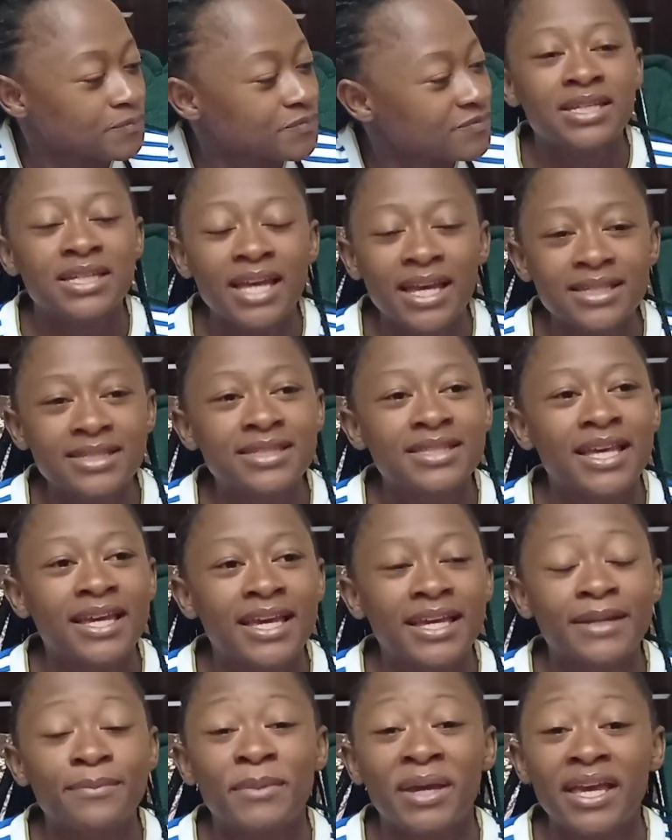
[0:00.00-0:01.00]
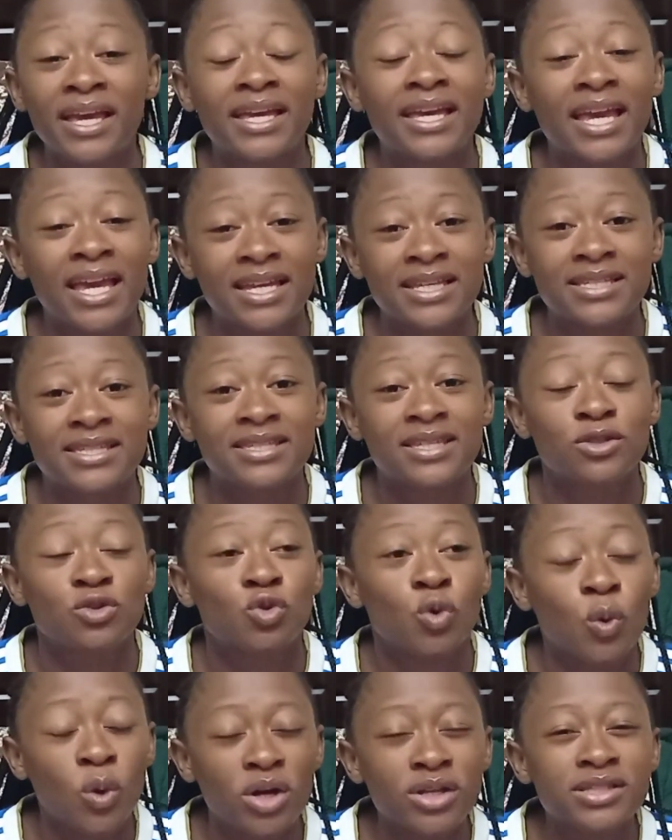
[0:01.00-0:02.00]
yes, they can make a case
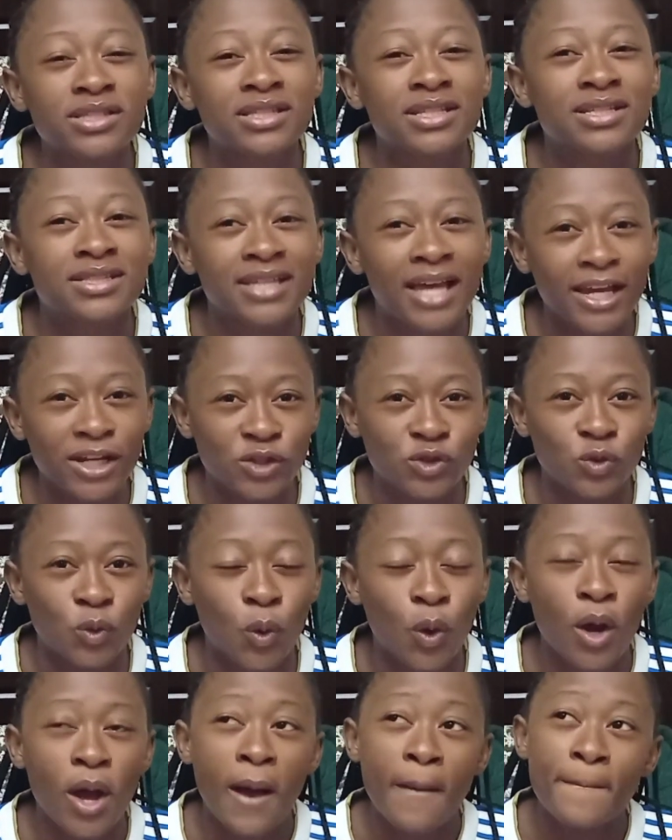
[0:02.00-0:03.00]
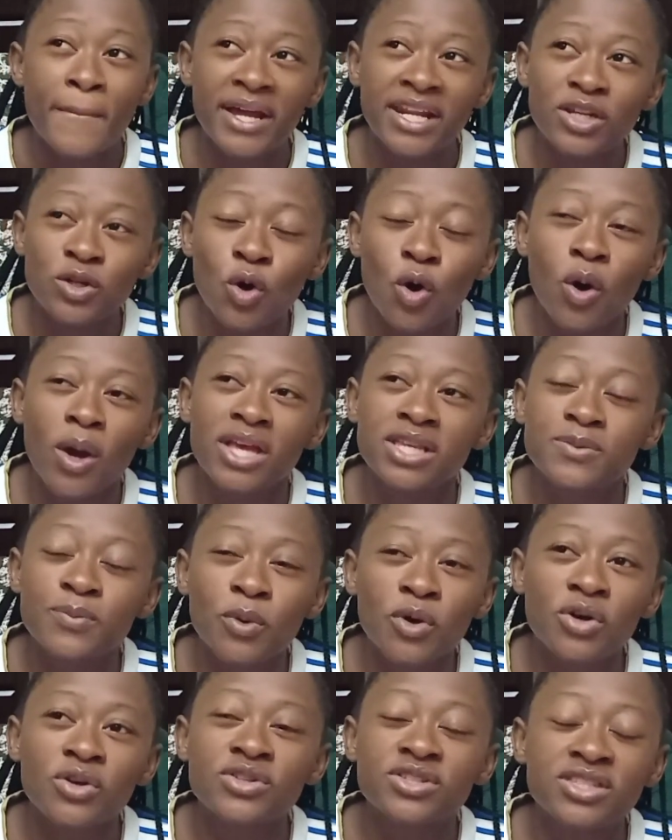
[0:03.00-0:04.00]
towards the title, but it always
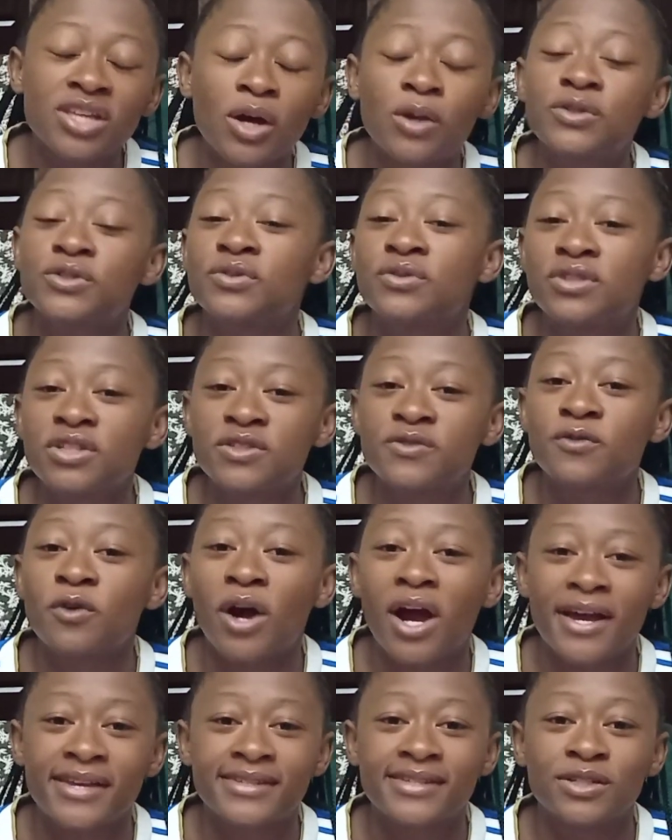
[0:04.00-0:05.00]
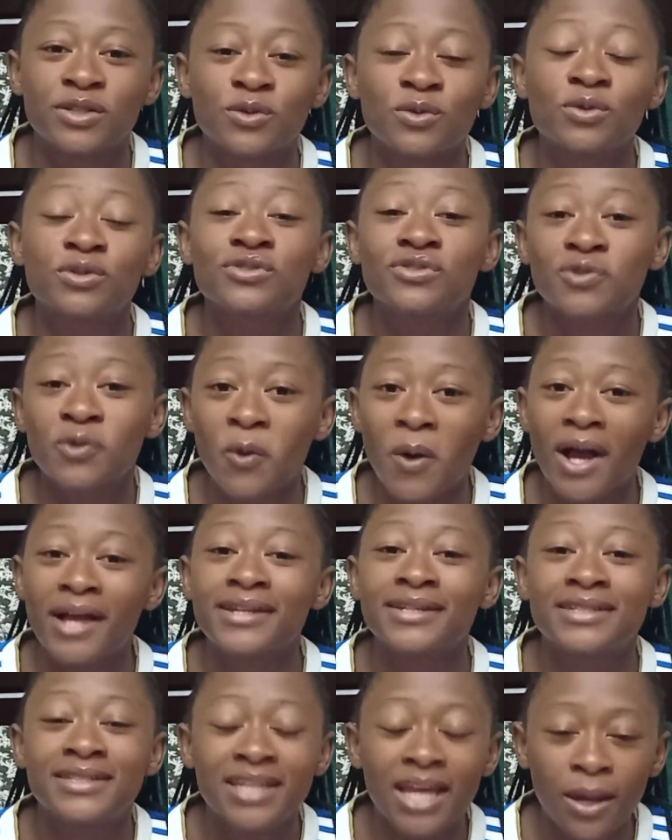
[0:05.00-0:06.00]
boils down to this for Arsenal, squad
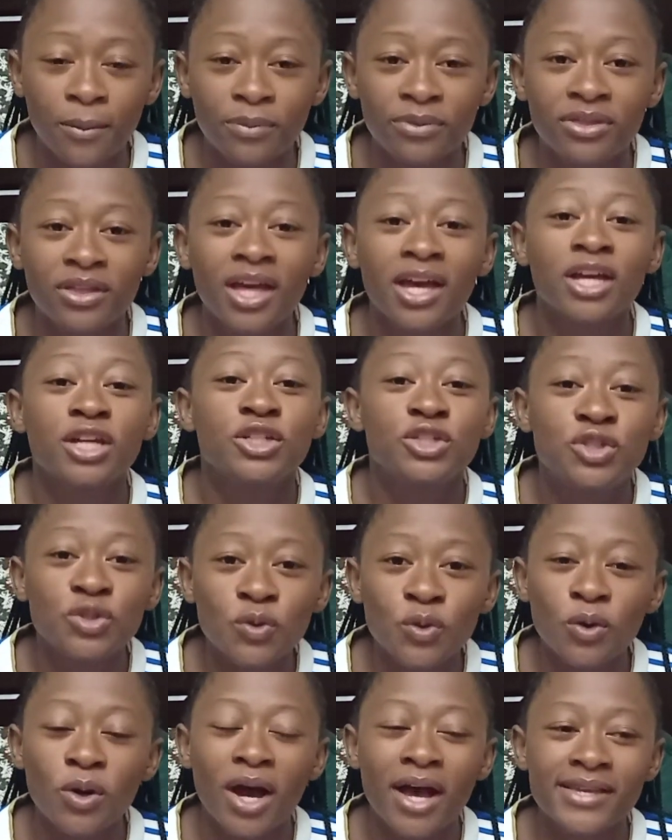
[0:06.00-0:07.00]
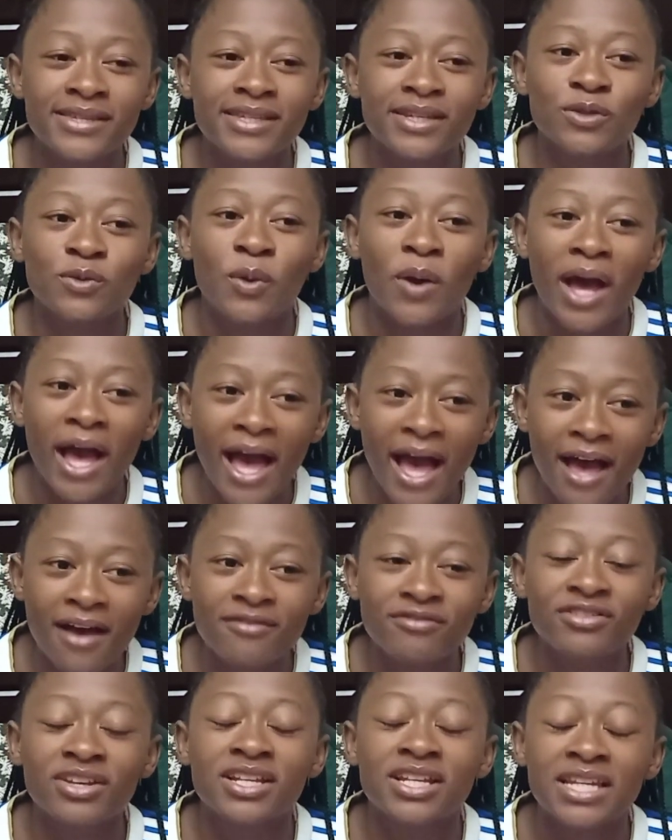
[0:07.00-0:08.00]
depth. Do Arsenal
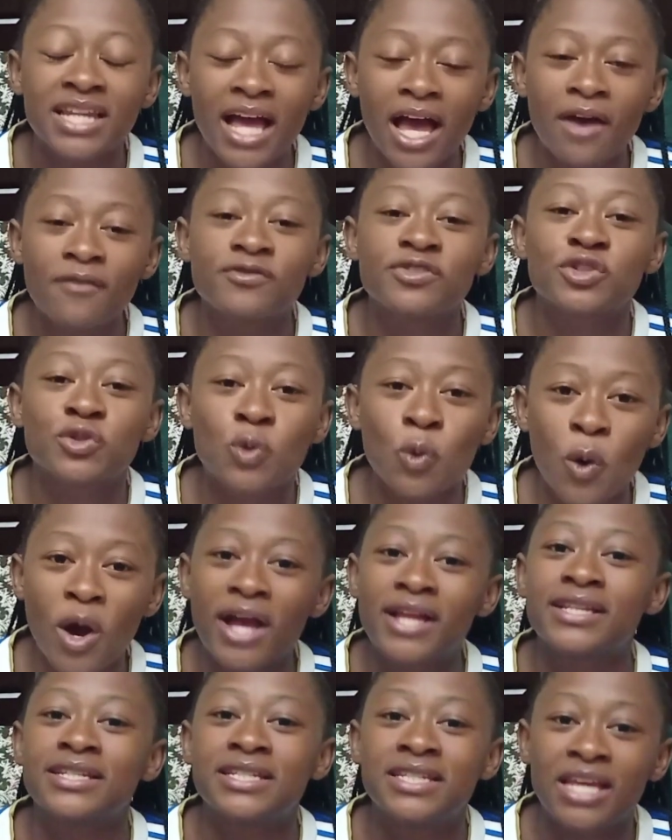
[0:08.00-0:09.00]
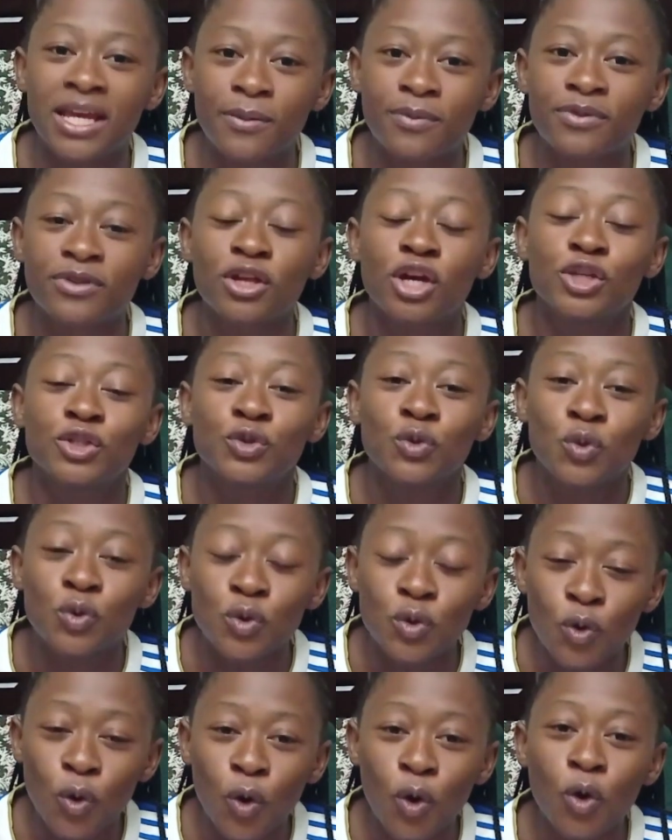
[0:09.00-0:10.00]
have enough squad depth to
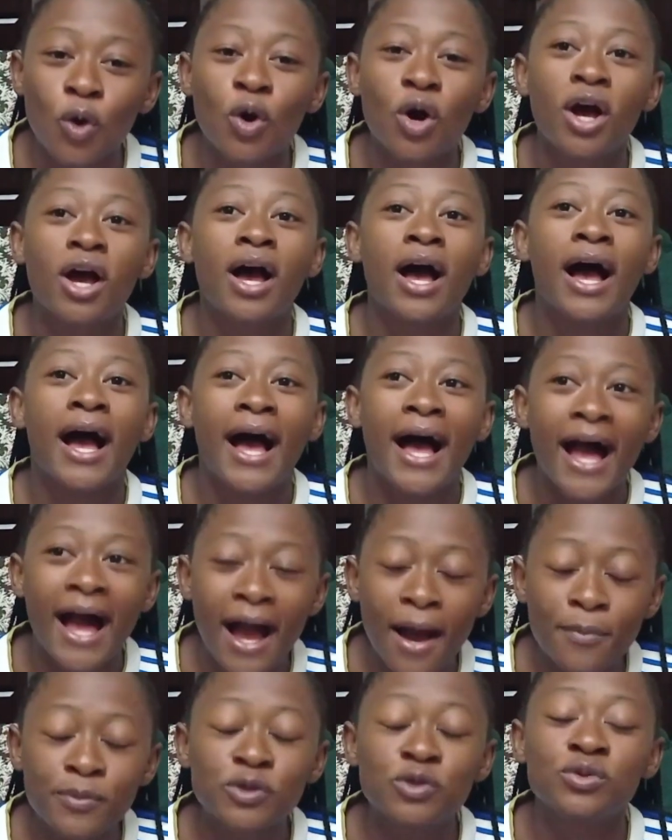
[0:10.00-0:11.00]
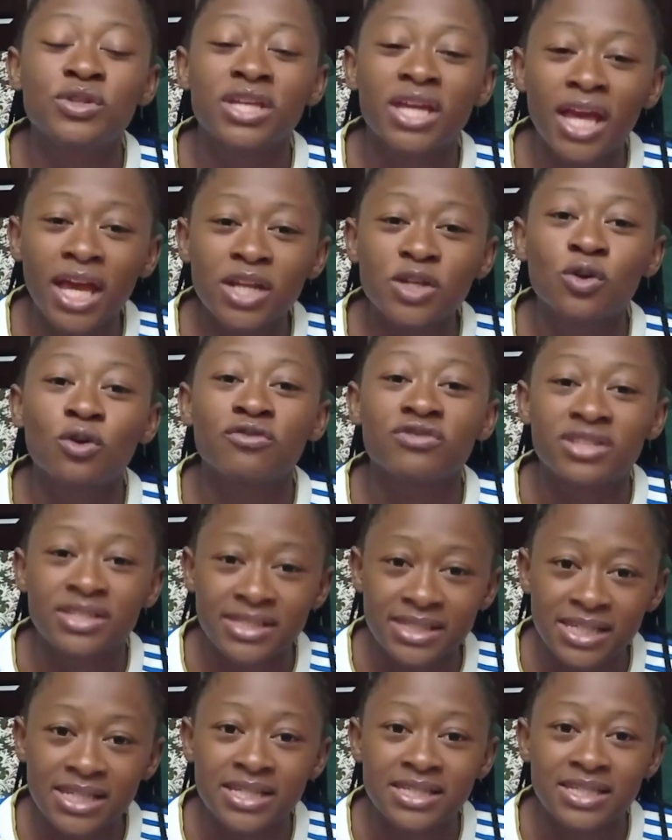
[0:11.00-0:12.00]
go up to the end of the
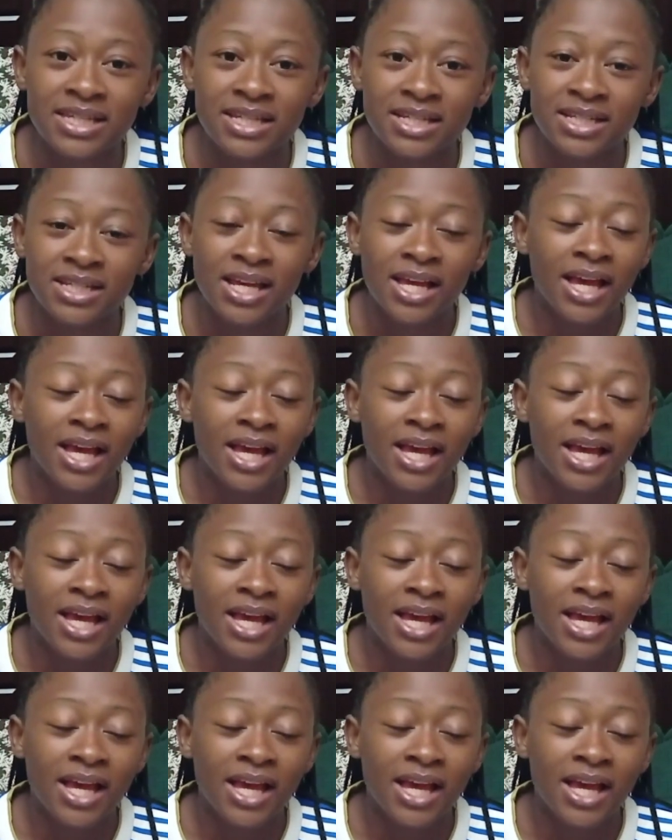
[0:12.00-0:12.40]
season?